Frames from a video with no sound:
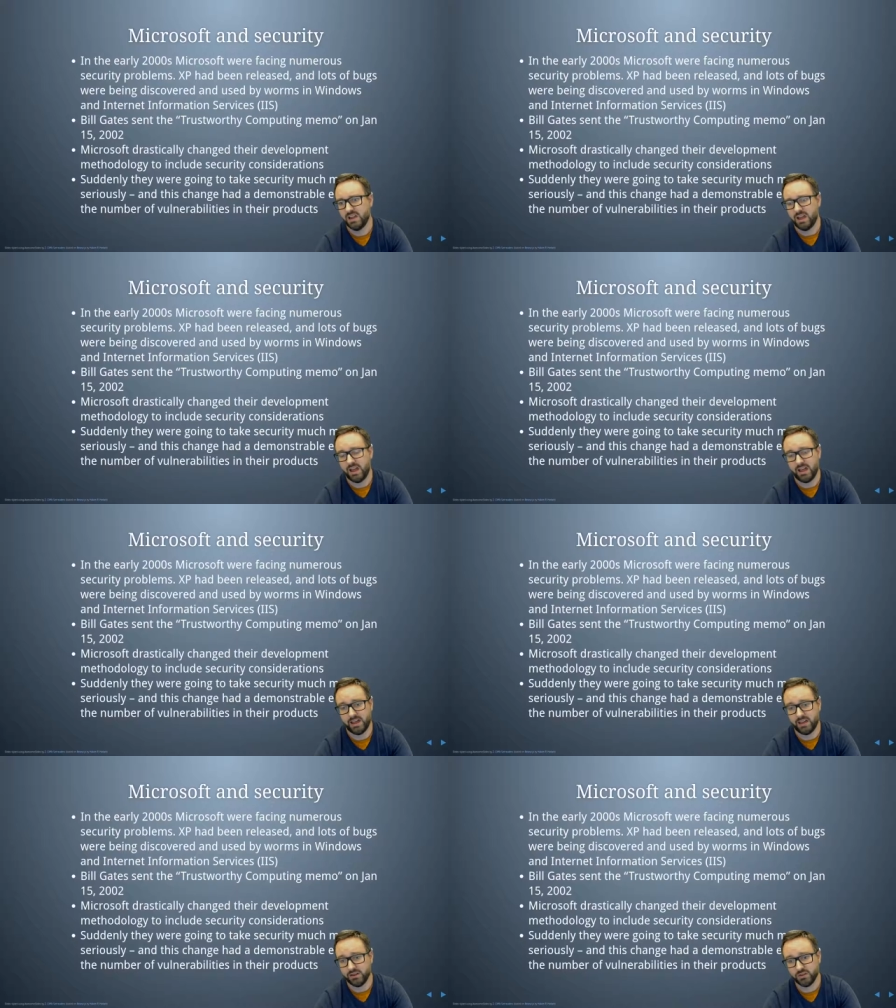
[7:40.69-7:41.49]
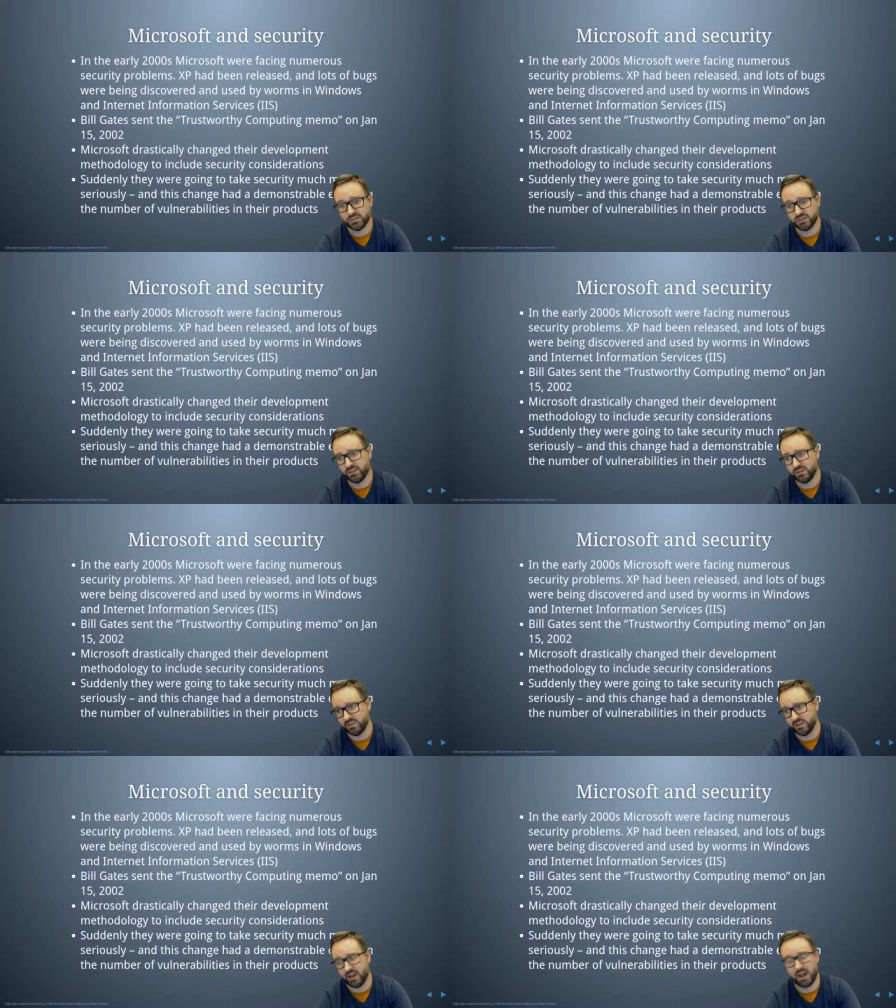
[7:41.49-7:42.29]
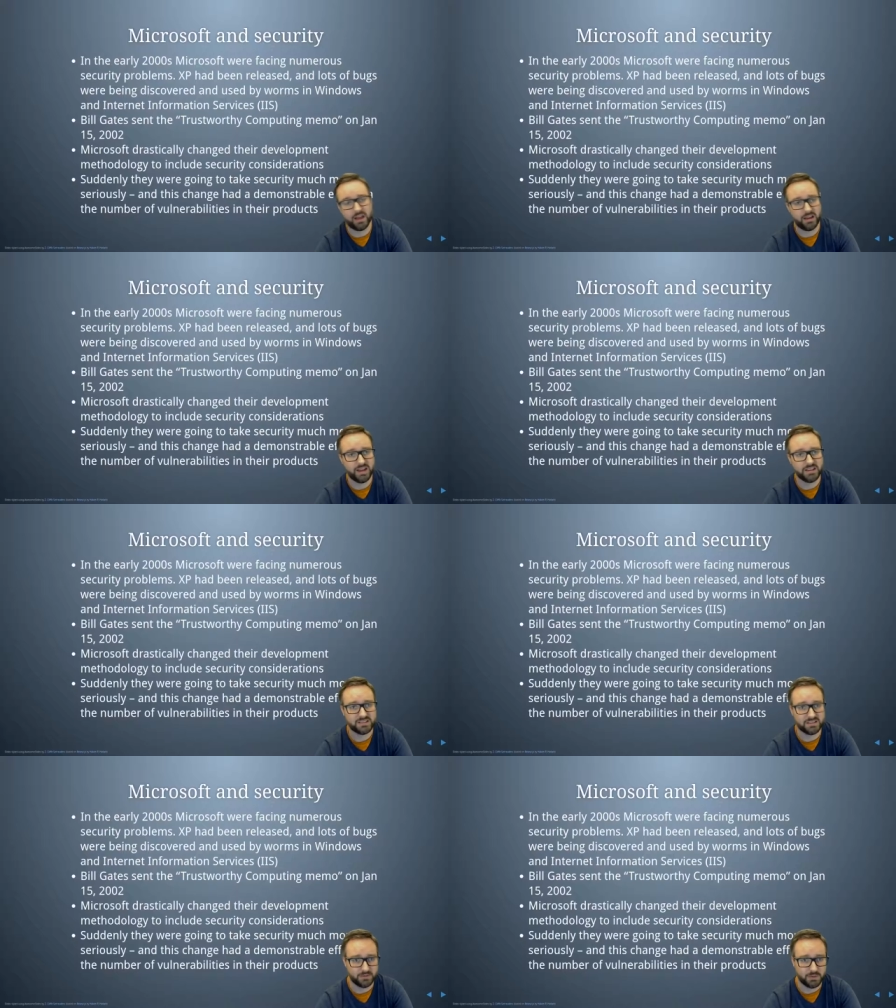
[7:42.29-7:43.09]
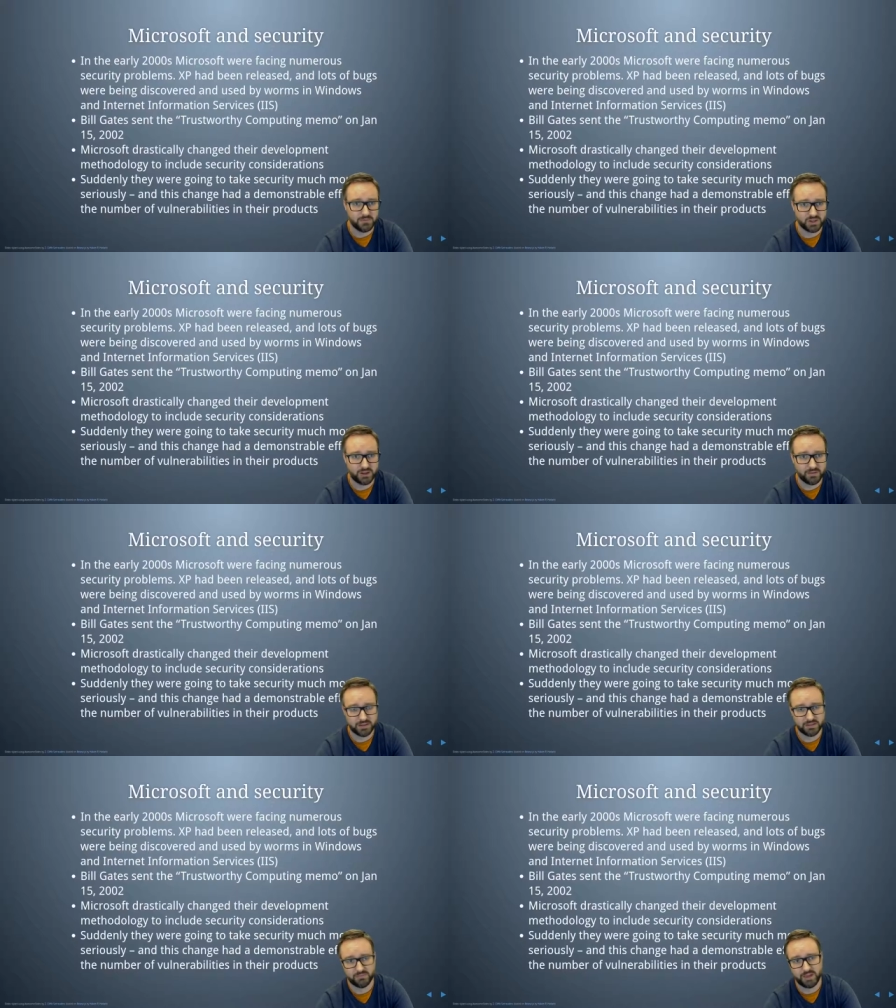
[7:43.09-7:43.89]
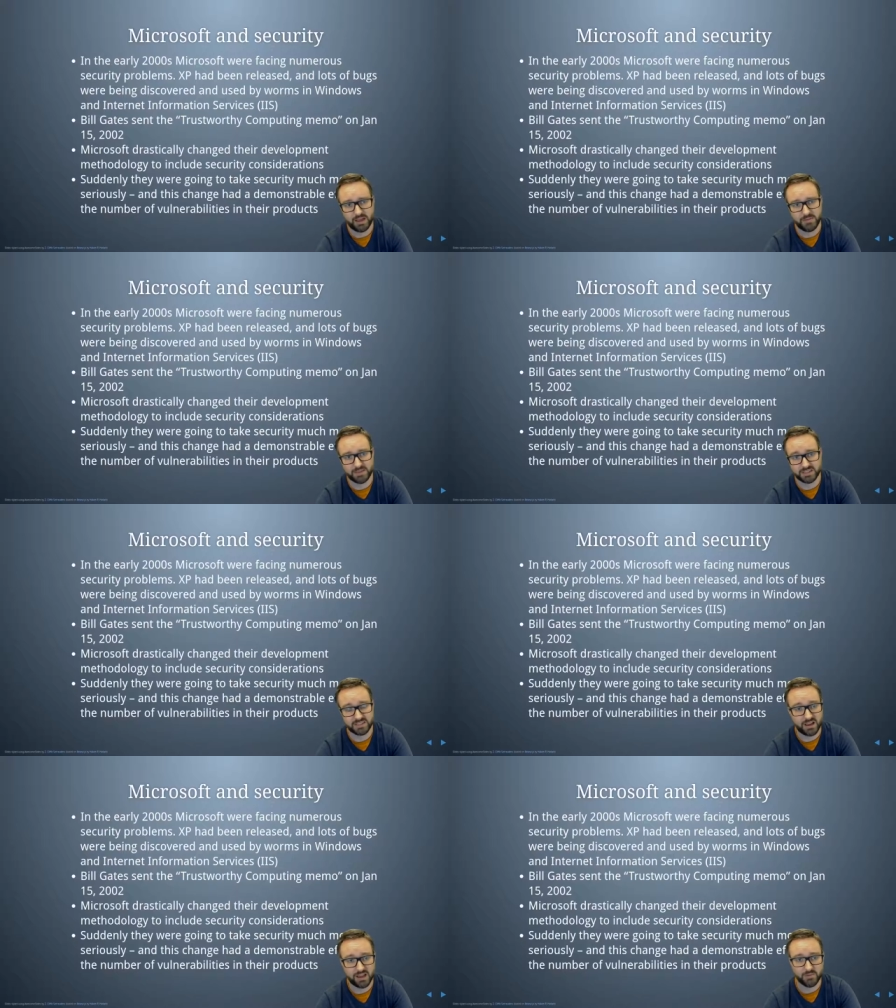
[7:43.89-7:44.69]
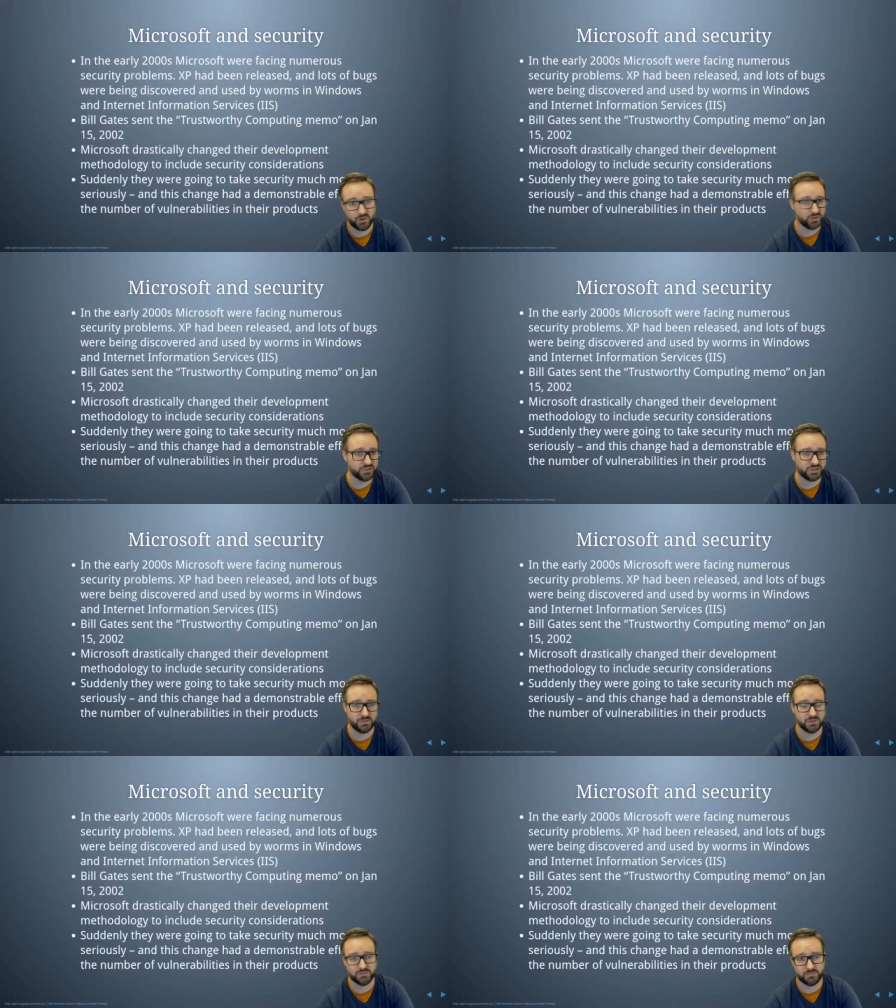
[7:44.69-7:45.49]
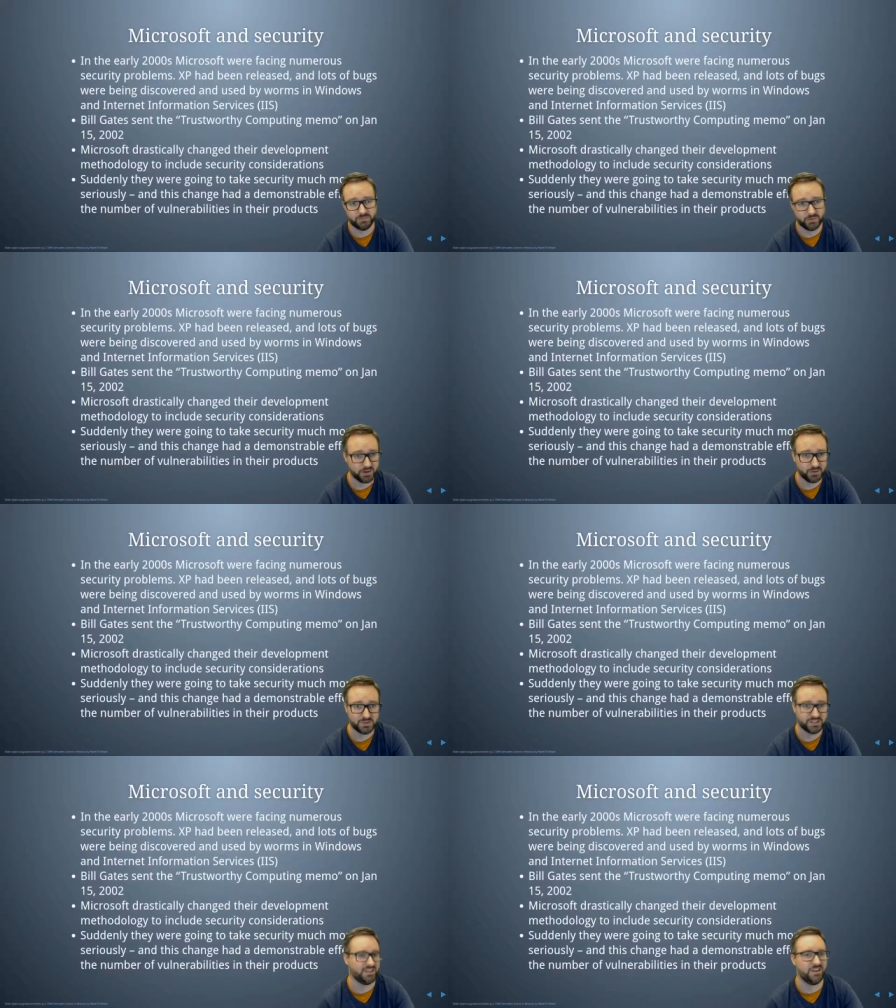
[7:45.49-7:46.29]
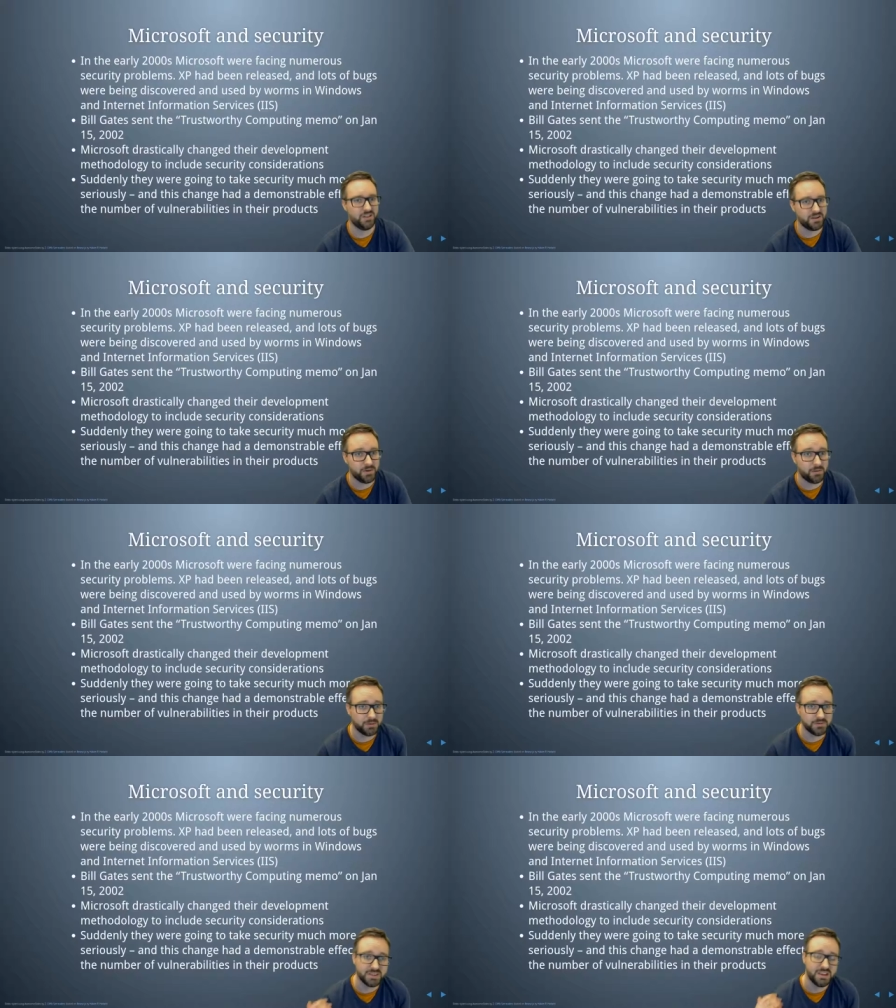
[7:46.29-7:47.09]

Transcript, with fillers: and also the IIS, the web server um, at the time, also was riddled with security problems.